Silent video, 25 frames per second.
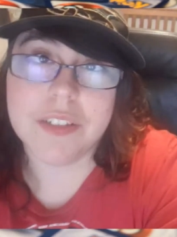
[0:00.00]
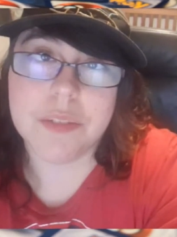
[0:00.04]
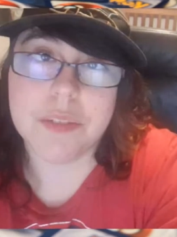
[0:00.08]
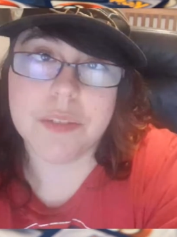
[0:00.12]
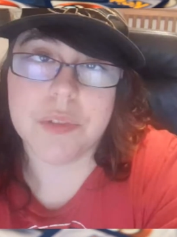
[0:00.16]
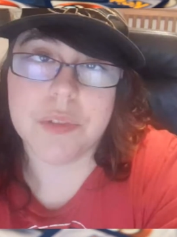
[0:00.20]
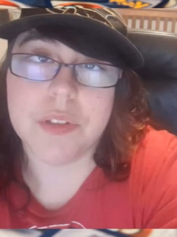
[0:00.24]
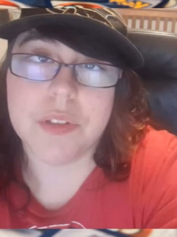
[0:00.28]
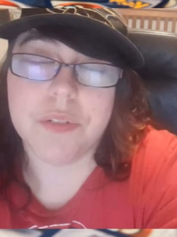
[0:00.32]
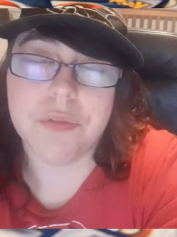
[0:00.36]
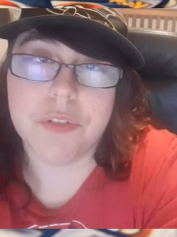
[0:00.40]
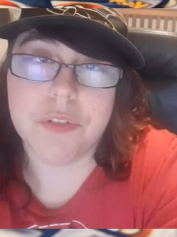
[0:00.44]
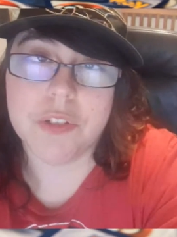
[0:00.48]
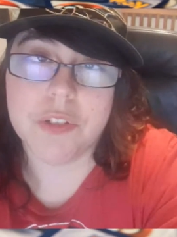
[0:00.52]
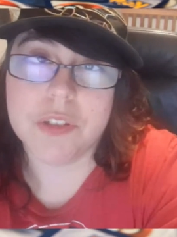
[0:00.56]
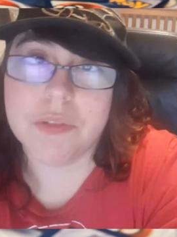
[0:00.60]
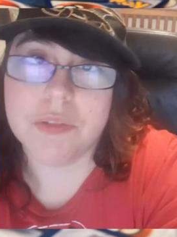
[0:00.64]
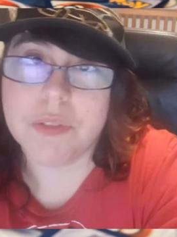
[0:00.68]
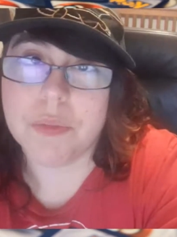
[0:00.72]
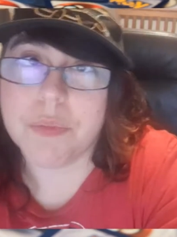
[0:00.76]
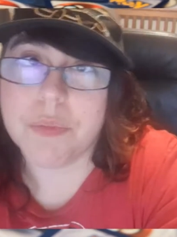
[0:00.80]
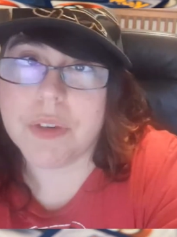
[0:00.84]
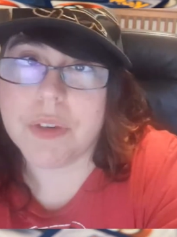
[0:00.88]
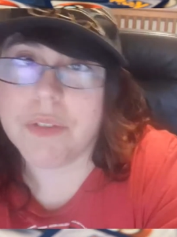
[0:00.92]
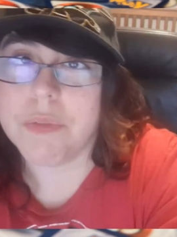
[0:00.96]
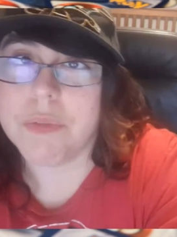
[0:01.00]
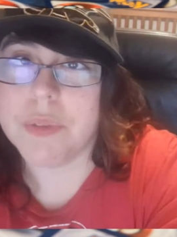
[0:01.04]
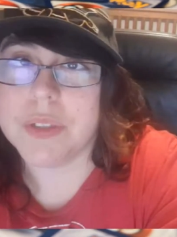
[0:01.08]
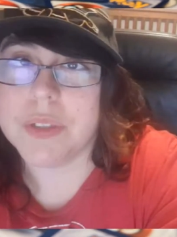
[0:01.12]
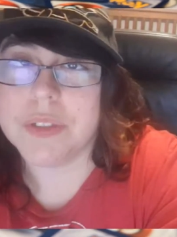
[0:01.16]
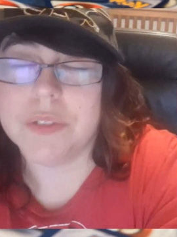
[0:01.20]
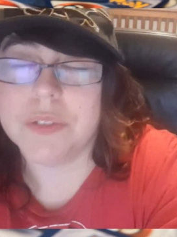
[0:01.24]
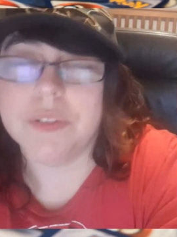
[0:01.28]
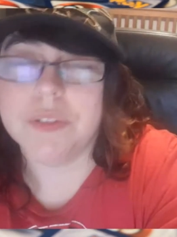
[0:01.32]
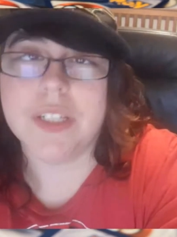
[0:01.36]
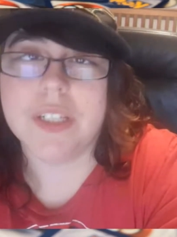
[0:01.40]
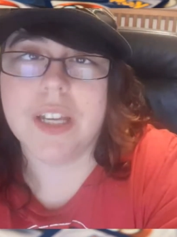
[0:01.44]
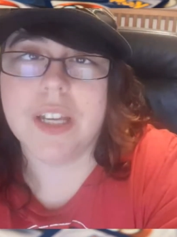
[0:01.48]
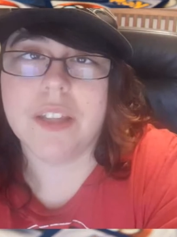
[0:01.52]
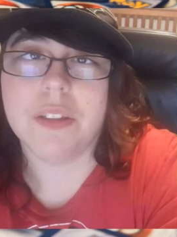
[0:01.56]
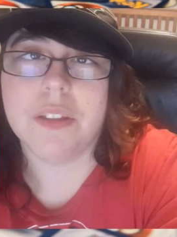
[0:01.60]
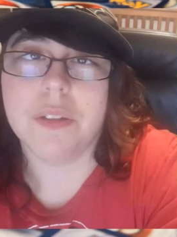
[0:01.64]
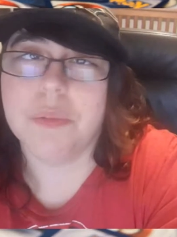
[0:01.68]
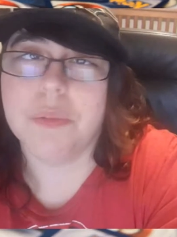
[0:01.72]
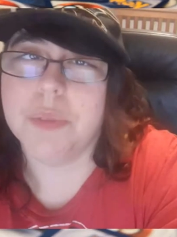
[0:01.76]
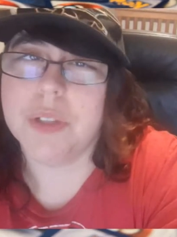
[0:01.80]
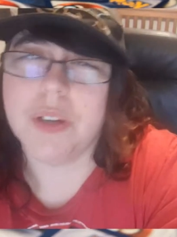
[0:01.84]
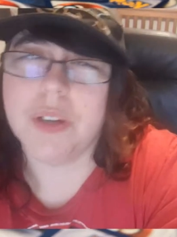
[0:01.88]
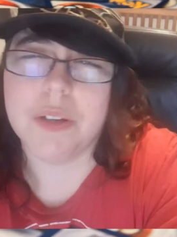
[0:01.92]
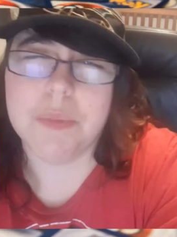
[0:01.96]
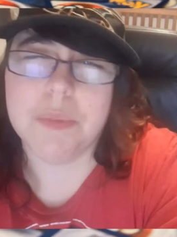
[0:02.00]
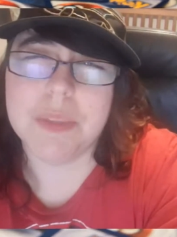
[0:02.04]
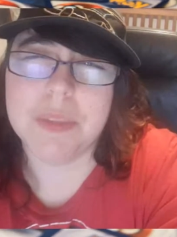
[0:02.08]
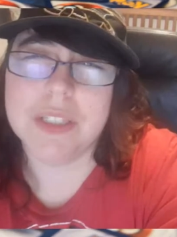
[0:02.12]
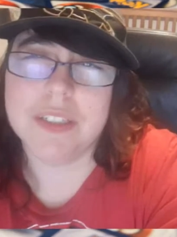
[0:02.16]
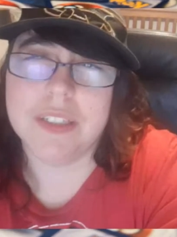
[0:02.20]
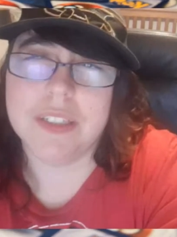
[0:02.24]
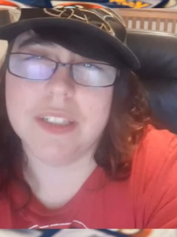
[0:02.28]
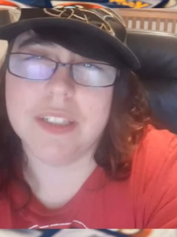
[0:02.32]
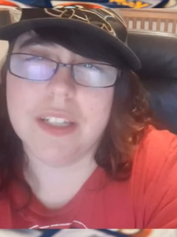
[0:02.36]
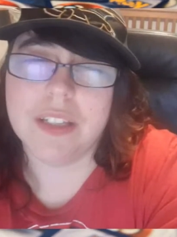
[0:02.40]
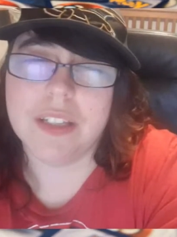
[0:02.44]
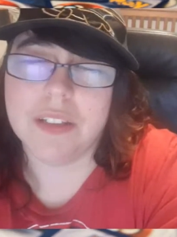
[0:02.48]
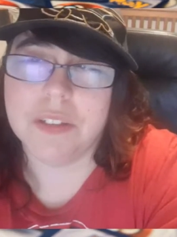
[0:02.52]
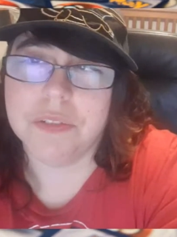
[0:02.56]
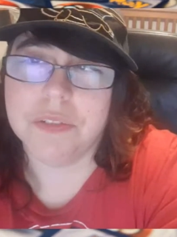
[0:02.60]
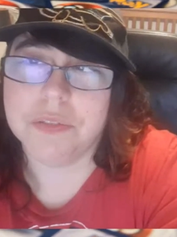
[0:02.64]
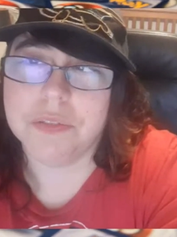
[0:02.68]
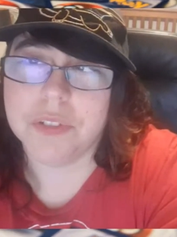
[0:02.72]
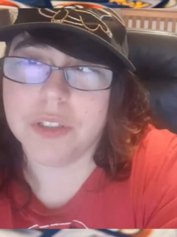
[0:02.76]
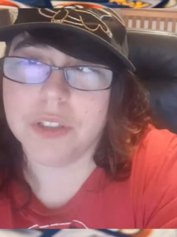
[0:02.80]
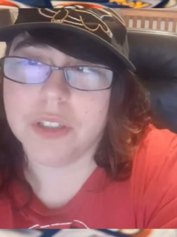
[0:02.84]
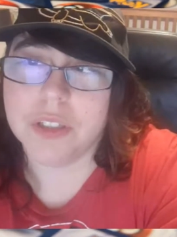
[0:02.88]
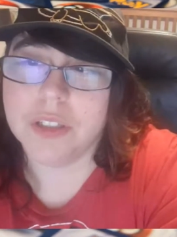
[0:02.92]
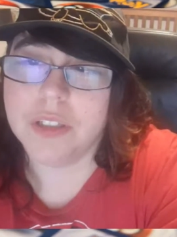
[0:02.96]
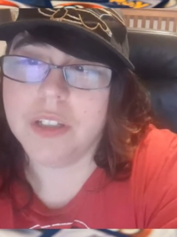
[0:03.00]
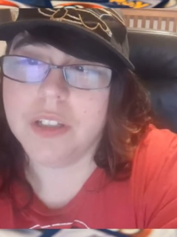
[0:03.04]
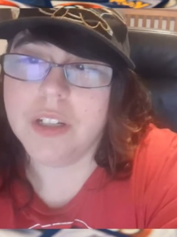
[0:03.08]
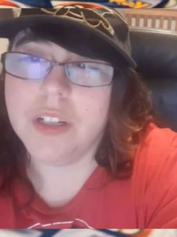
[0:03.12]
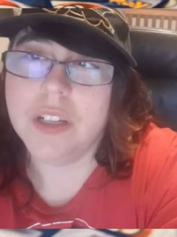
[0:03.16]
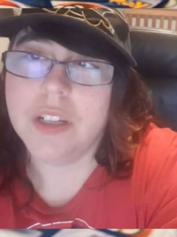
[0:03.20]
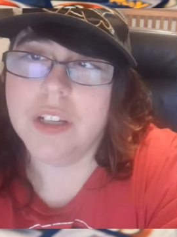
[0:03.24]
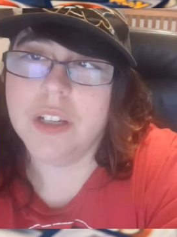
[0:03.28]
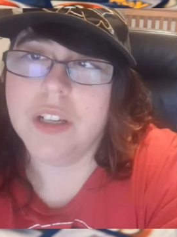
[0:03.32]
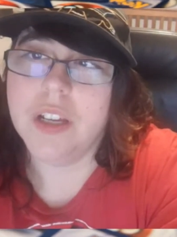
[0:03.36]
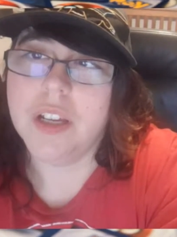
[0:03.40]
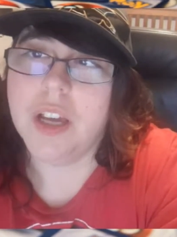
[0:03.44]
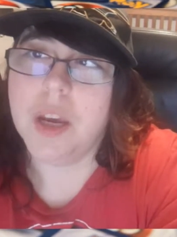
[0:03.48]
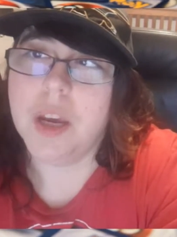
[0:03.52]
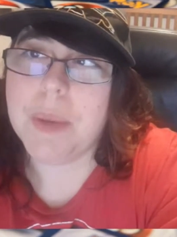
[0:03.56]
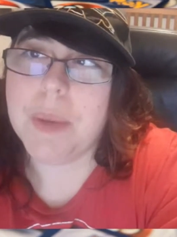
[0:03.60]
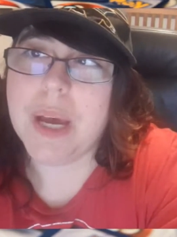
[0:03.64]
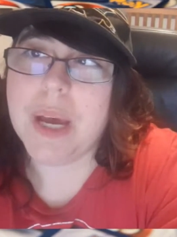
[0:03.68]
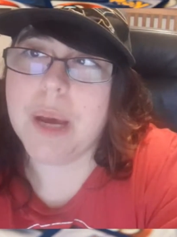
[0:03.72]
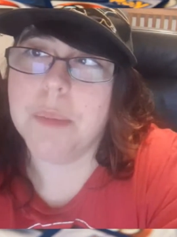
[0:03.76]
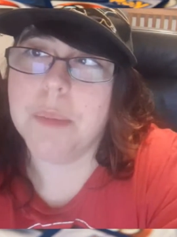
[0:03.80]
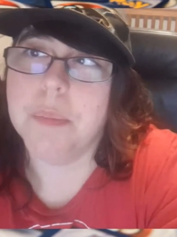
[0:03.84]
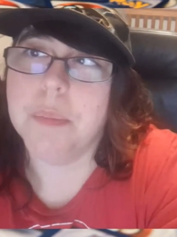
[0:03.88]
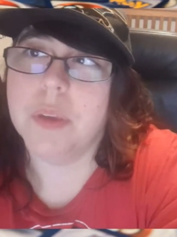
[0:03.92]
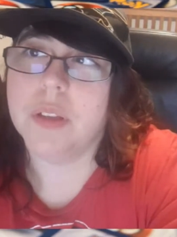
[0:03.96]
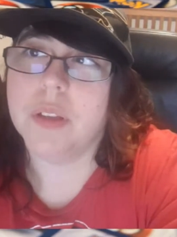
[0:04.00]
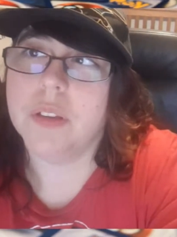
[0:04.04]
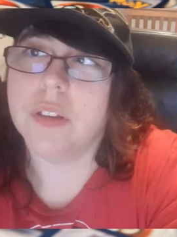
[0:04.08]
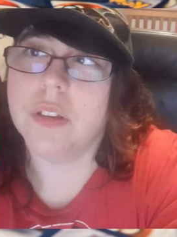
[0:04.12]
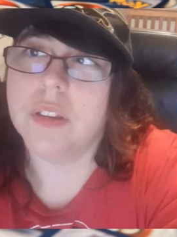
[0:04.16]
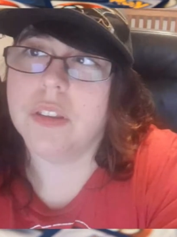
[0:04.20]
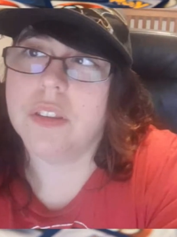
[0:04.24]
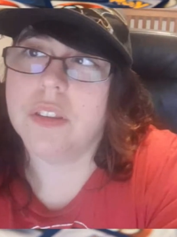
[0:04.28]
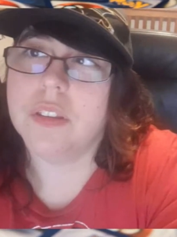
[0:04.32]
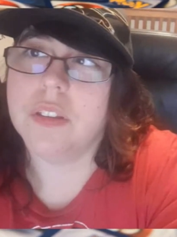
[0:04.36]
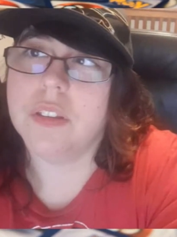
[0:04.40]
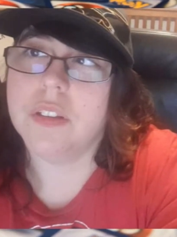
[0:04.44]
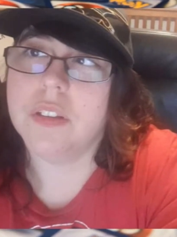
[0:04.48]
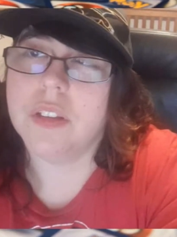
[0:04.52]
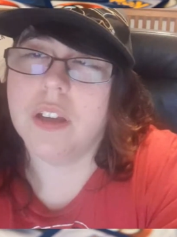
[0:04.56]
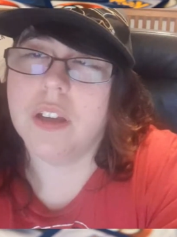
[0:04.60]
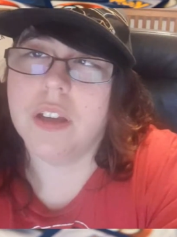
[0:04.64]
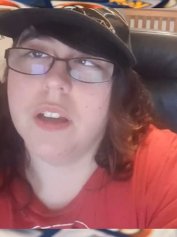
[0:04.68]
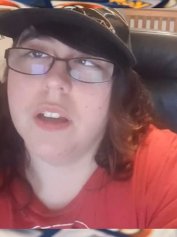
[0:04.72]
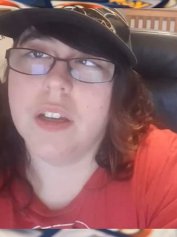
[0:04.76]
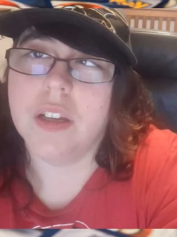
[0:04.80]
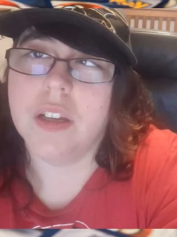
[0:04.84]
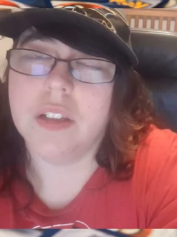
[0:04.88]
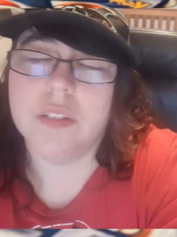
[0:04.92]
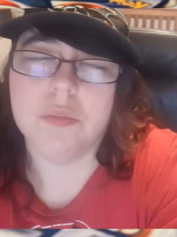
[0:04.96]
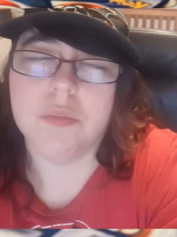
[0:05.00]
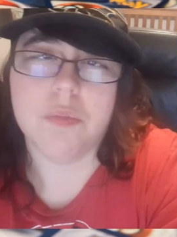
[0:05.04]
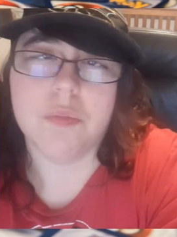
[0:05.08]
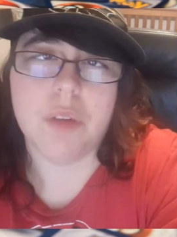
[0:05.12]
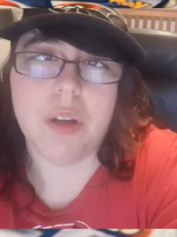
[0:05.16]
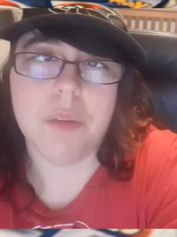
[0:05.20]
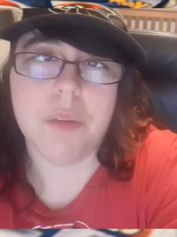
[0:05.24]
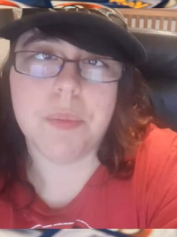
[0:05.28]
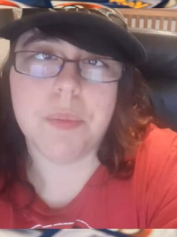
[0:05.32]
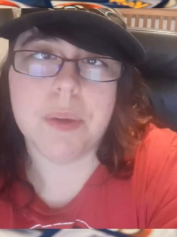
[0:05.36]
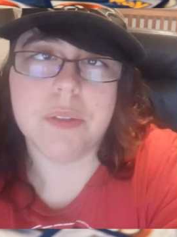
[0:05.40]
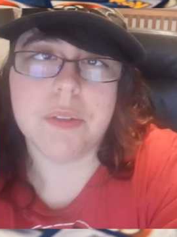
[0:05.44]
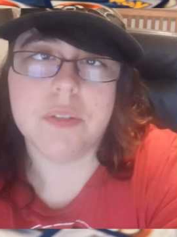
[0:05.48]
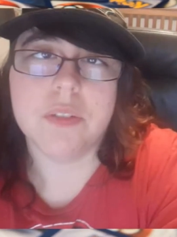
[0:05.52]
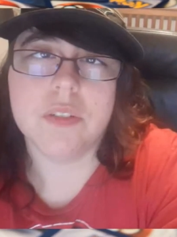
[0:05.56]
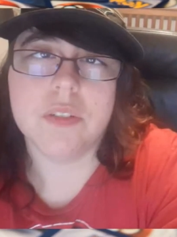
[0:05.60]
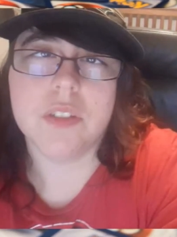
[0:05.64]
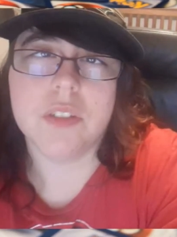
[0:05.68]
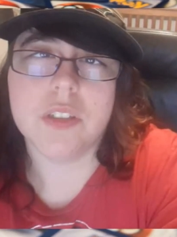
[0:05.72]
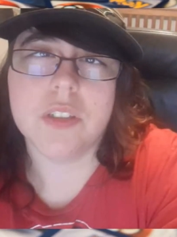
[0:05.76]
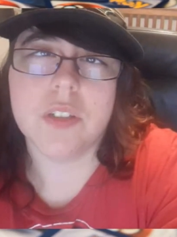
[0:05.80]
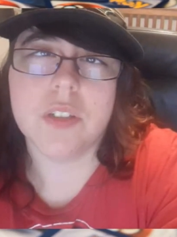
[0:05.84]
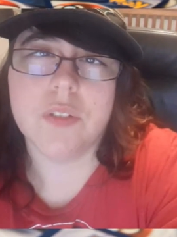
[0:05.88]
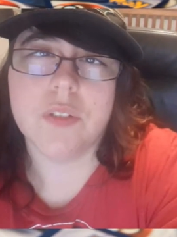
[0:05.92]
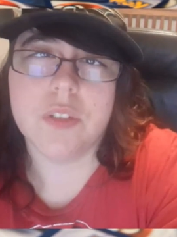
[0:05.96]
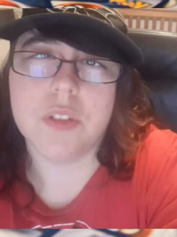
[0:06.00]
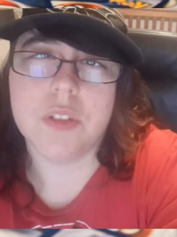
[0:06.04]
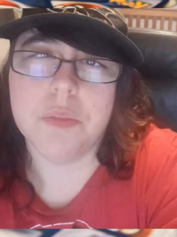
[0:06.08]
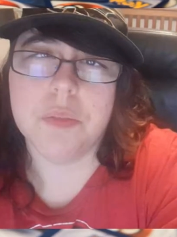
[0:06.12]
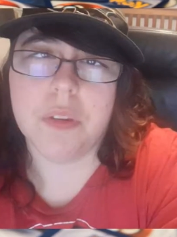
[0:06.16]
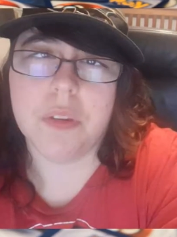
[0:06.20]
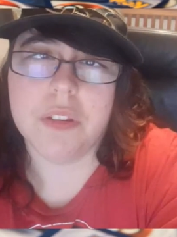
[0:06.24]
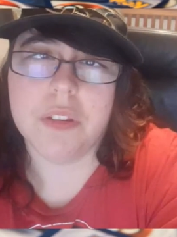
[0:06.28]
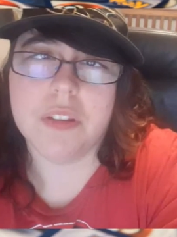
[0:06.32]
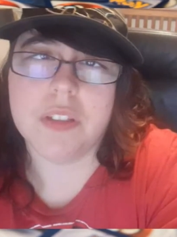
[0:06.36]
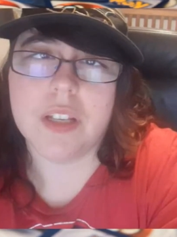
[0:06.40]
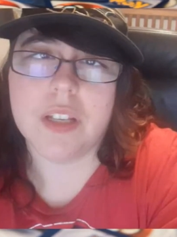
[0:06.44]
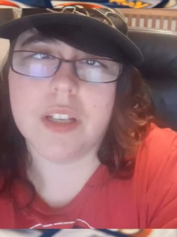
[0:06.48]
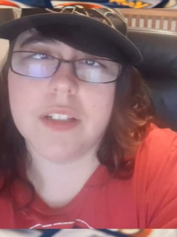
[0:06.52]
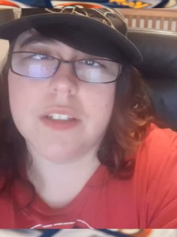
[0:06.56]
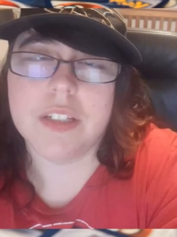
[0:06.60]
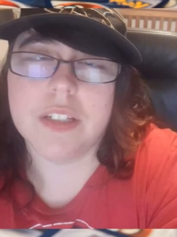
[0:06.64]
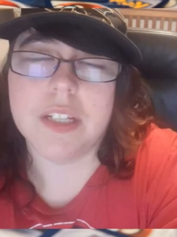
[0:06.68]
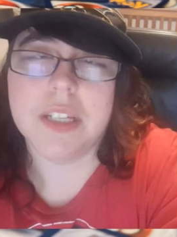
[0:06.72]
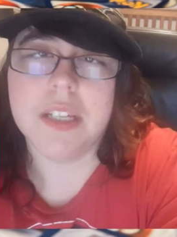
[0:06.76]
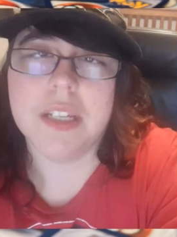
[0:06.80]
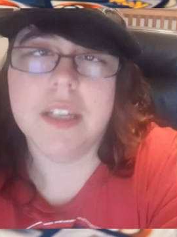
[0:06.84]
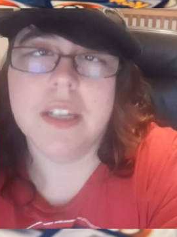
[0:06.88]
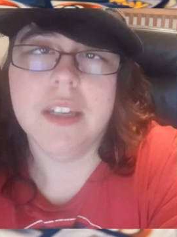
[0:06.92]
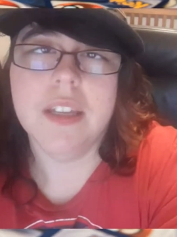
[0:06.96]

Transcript: It was the first event we ever went to together. We'd only been together for about a month, well, about just over 2 months actually.